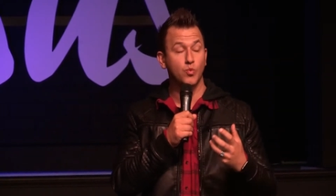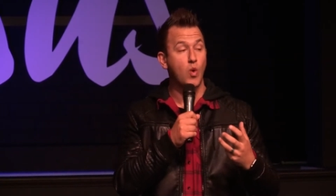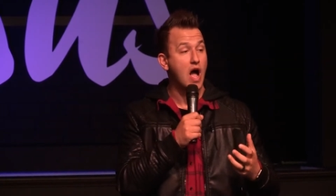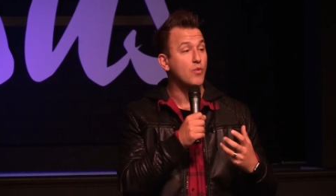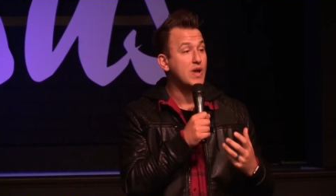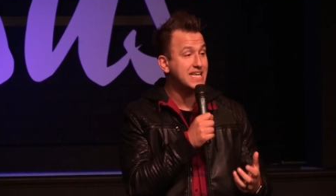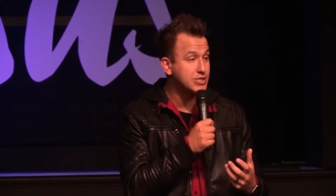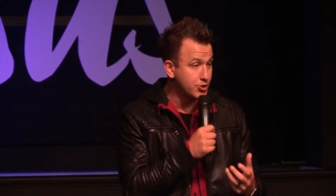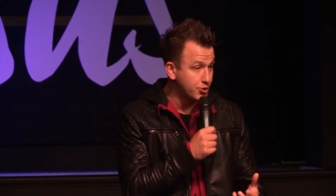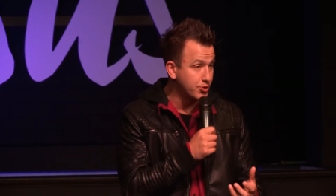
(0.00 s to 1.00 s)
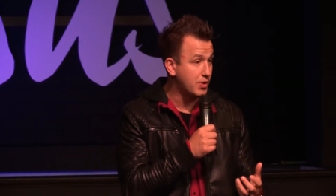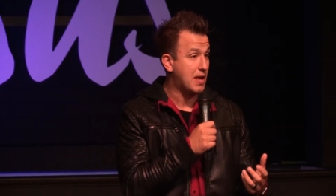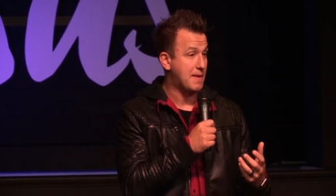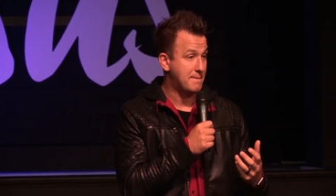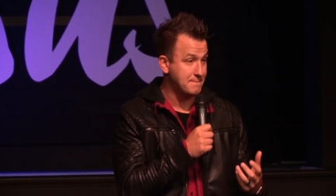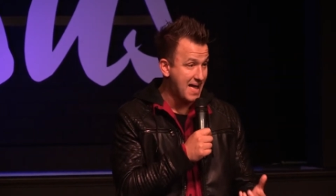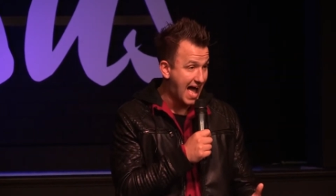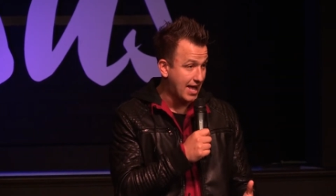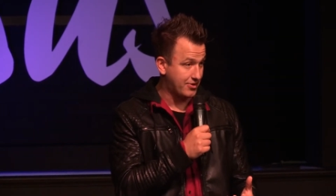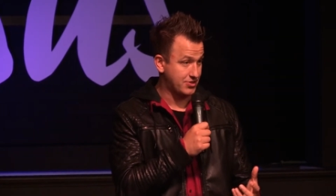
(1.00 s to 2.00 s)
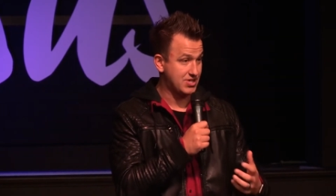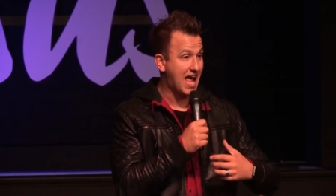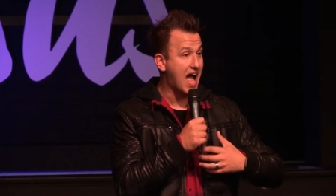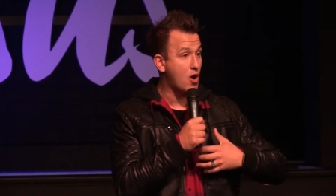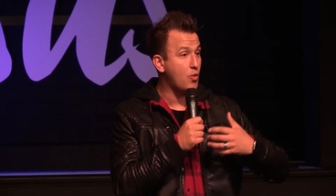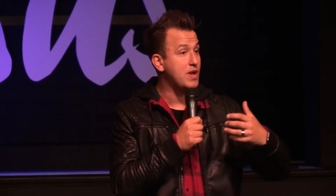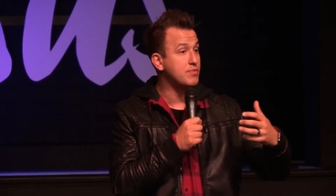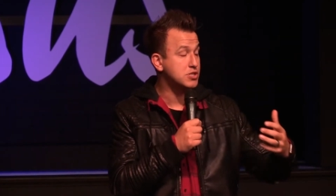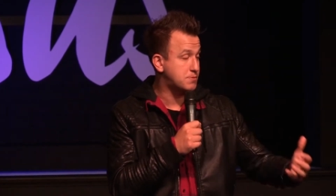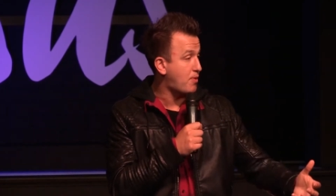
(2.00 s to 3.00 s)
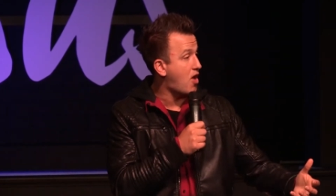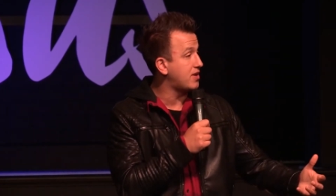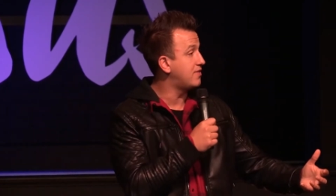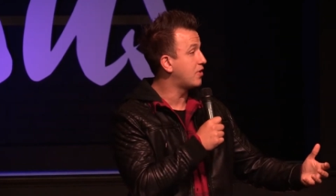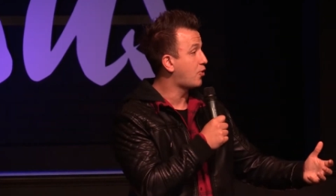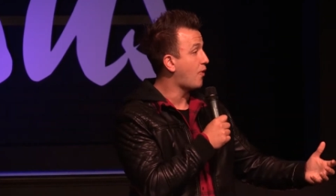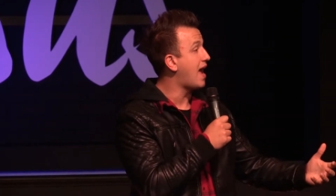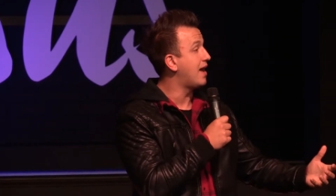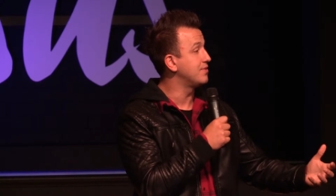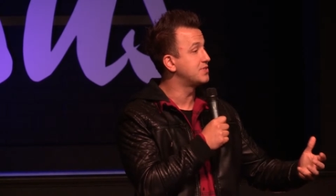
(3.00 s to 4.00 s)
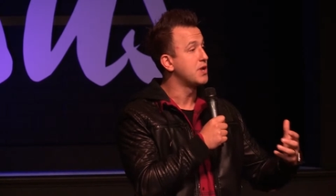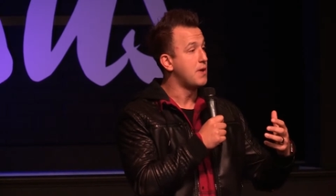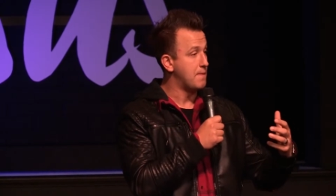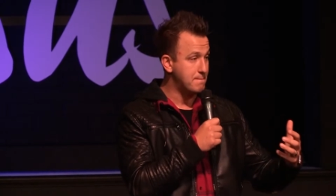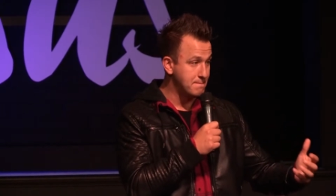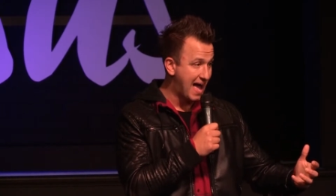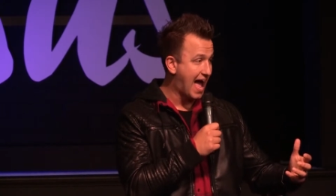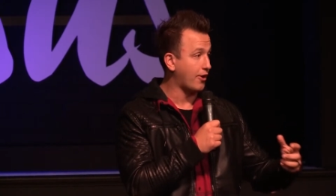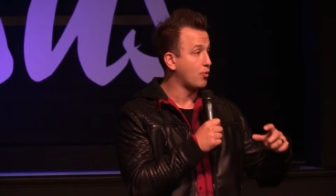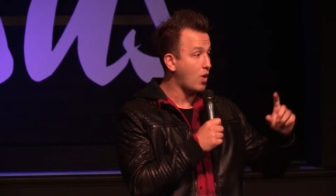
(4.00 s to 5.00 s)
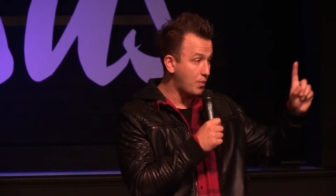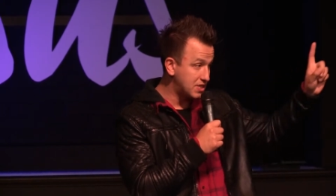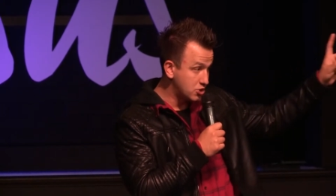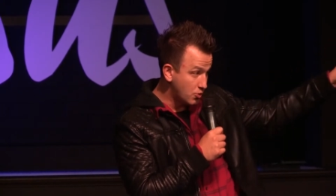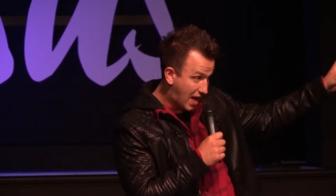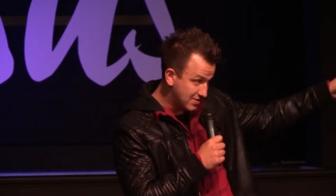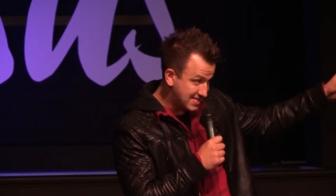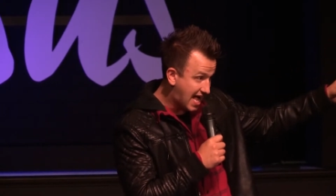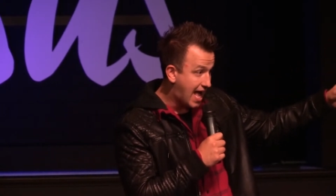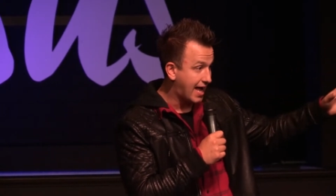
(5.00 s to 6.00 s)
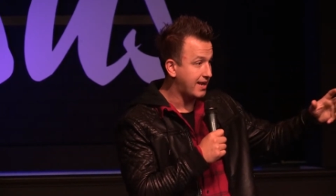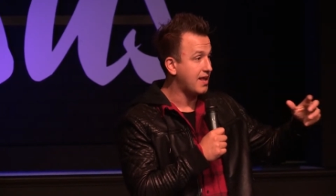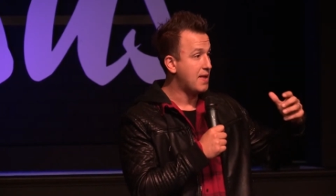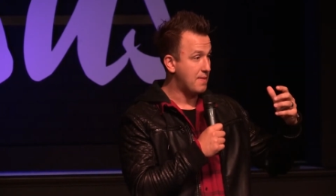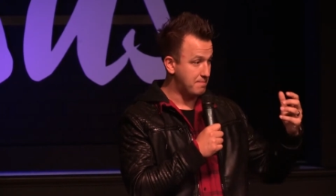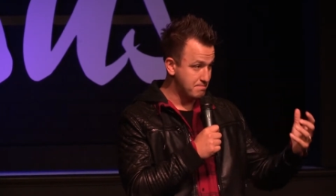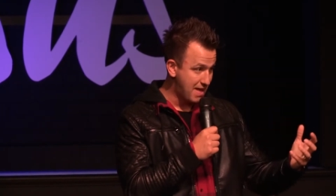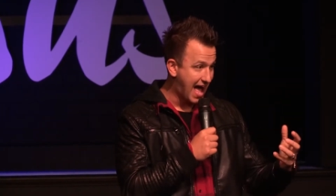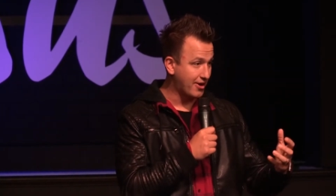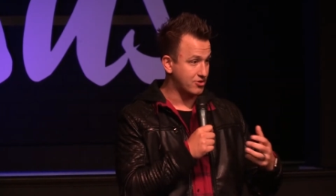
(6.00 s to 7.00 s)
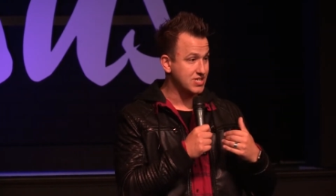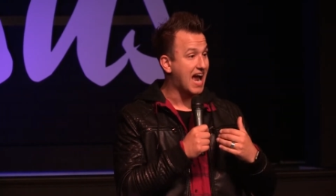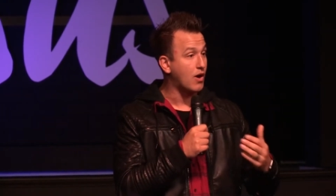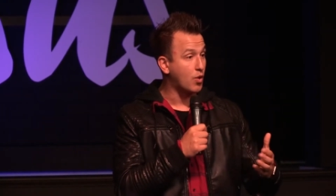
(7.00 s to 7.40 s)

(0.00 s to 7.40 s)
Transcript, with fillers: What we do matters. How we respond in the crowds matter. What we do outside matters. Our